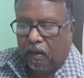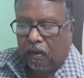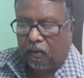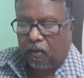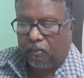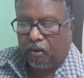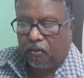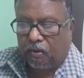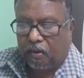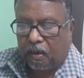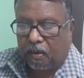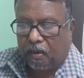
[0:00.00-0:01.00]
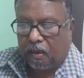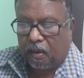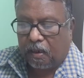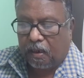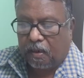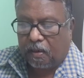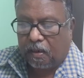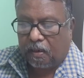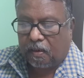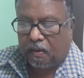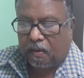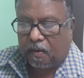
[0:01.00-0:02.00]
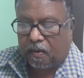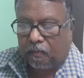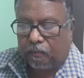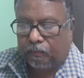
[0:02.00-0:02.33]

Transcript: Now coming to the structure, each testis